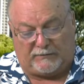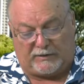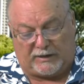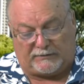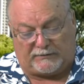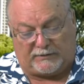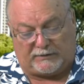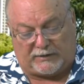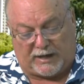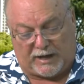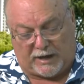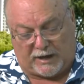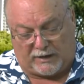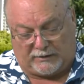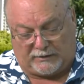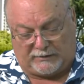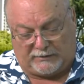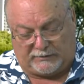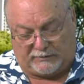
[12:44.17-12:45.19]
Yes, it can,
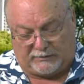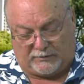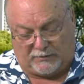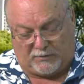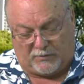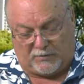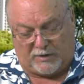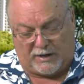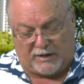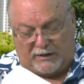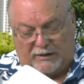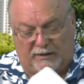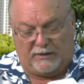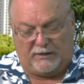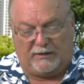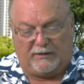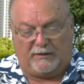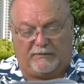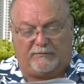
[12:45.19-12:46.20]
at least here in Hawaii,
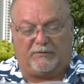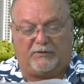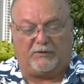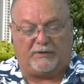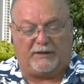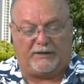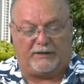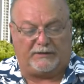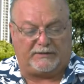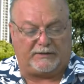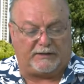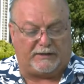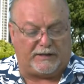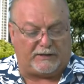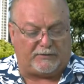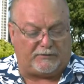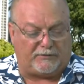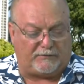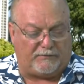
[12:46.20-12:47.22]
if it's an
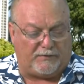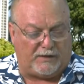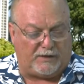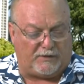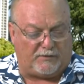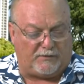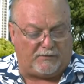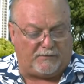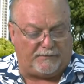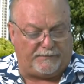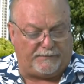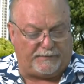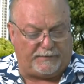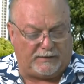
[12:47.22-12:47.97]
electric vehicle.